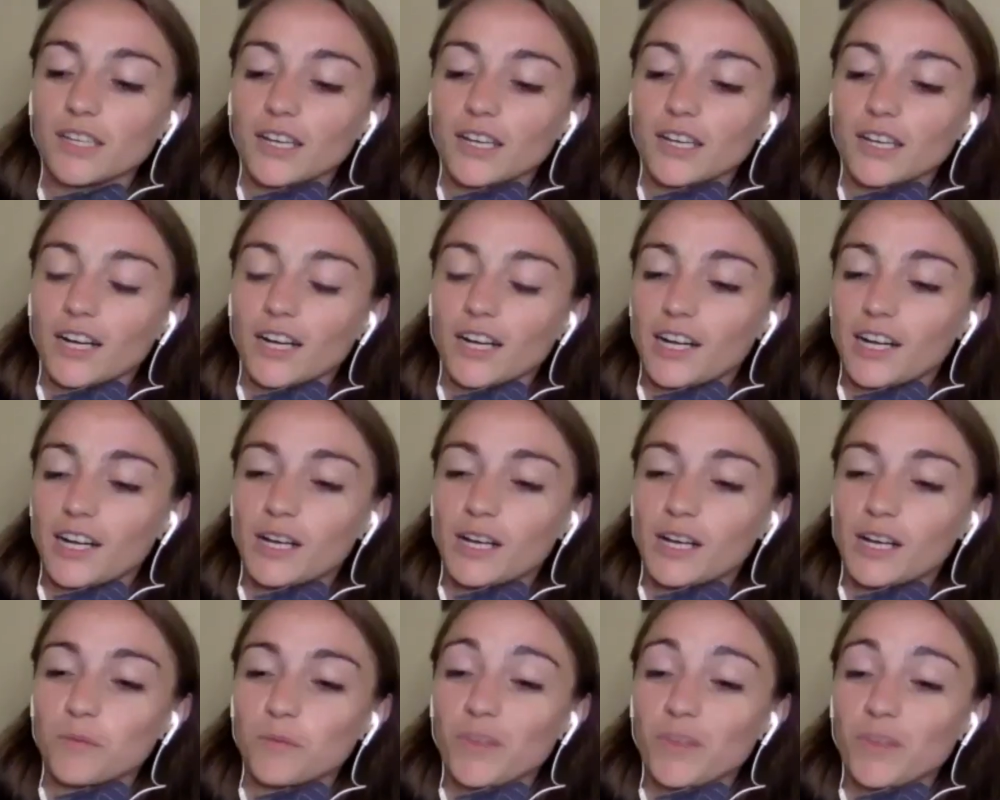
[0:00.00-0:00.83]

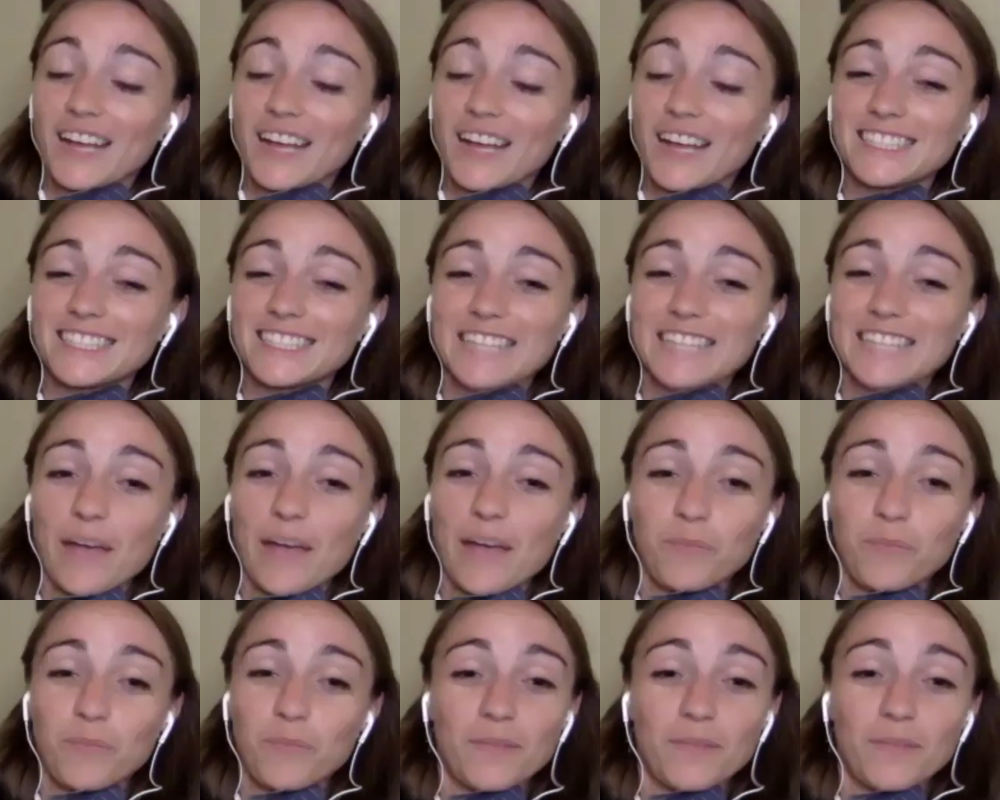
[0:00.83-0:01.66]
um, but that's
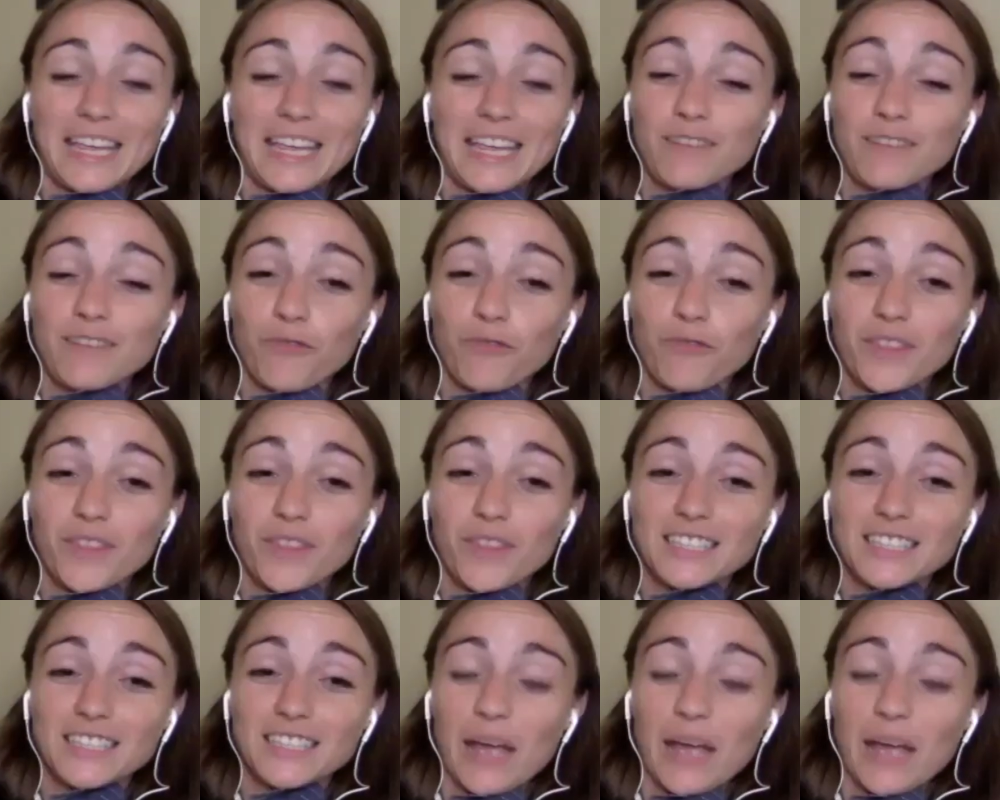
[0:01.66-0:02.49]
ep- it for
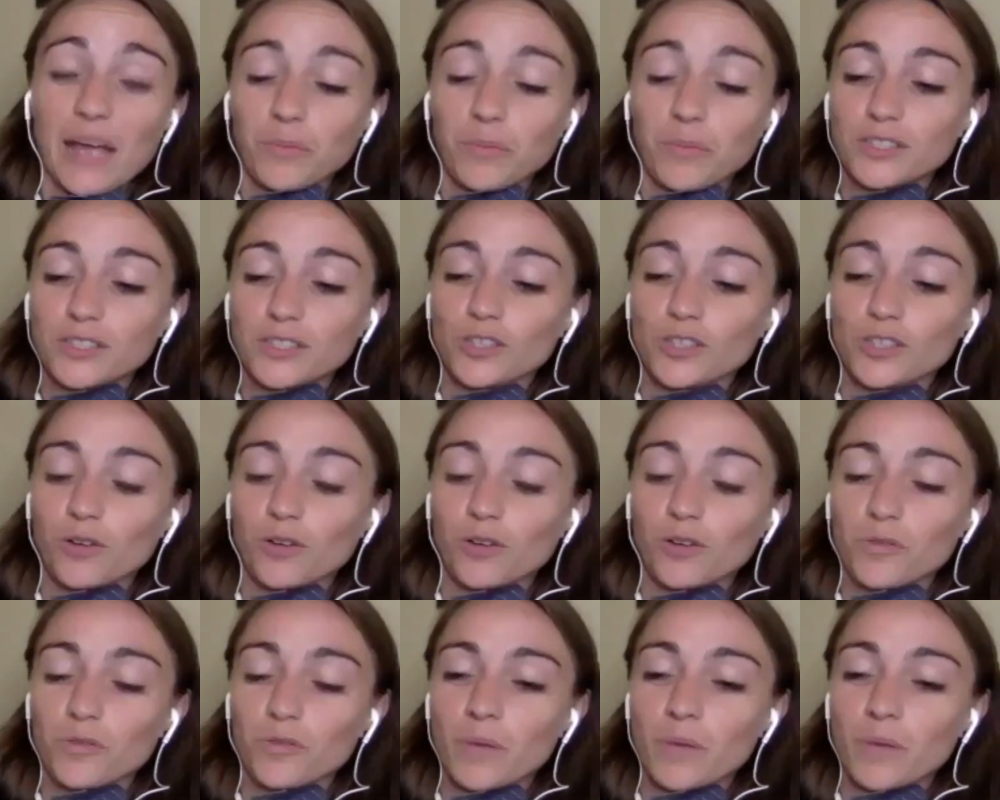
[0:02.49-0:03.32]
this
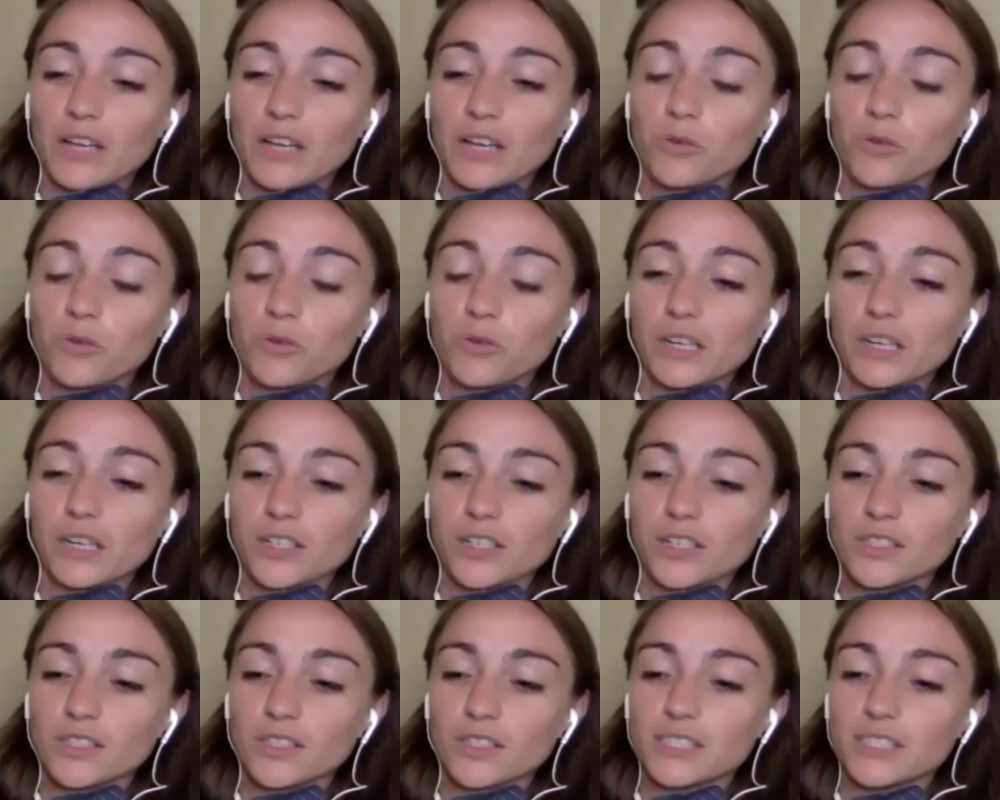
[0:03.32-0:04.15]
episode my
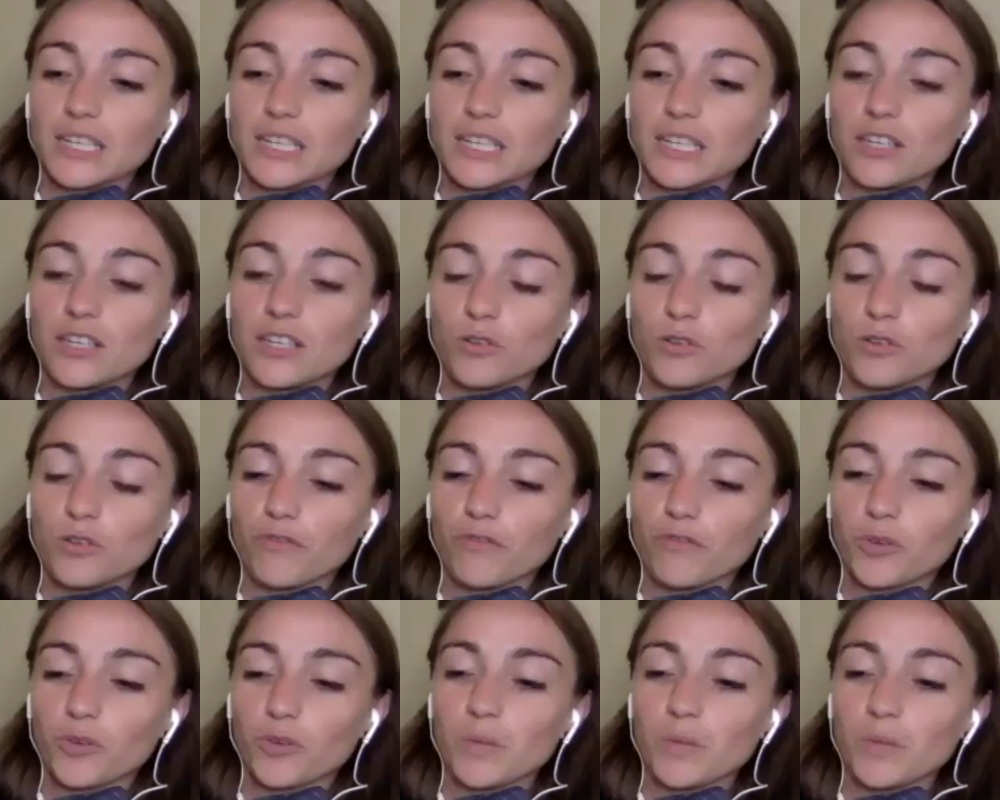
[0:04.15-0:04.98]
queers thank you
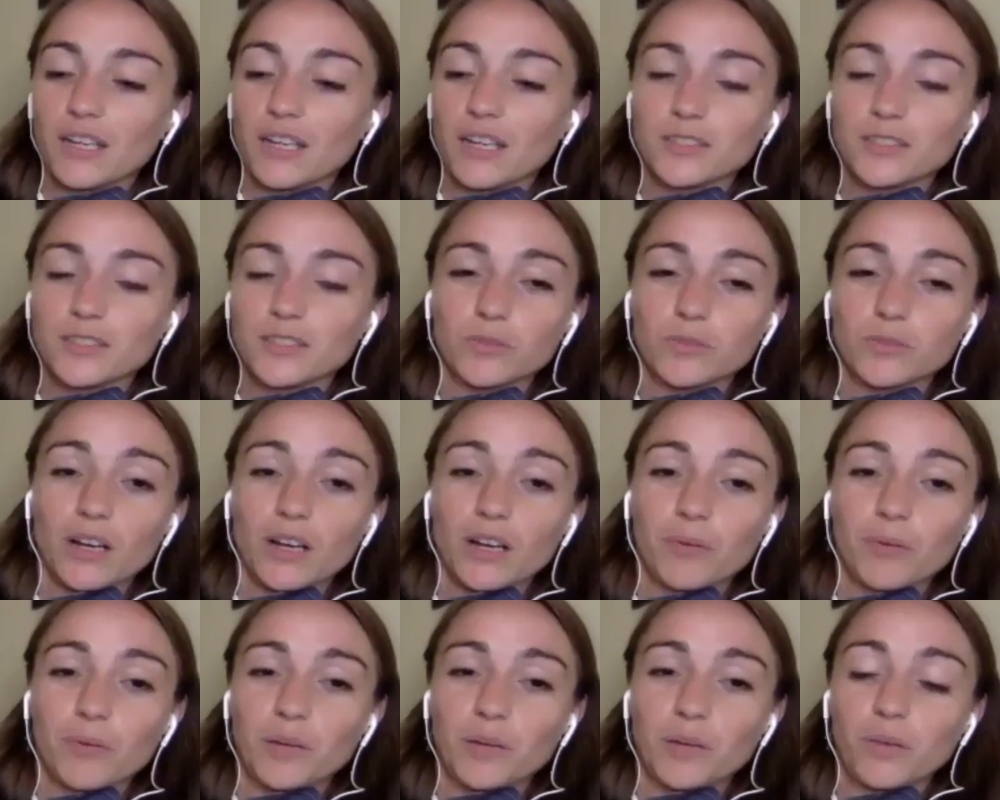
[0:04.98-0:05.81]
for being a
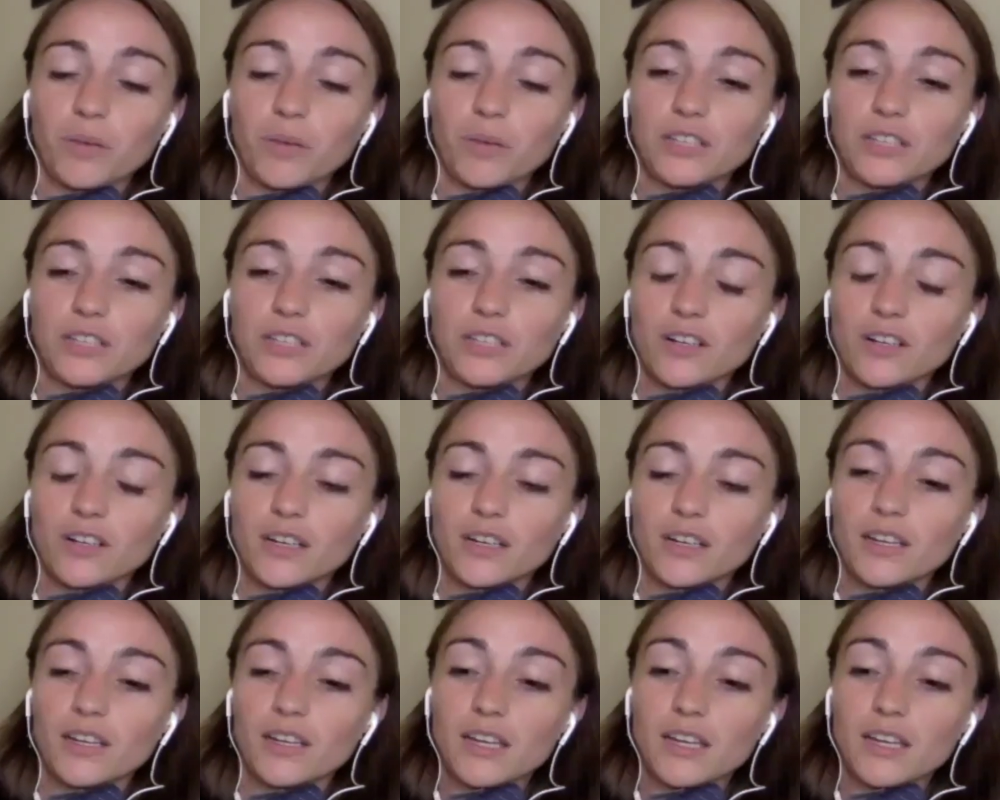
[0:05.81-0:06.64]
subscriber on patreon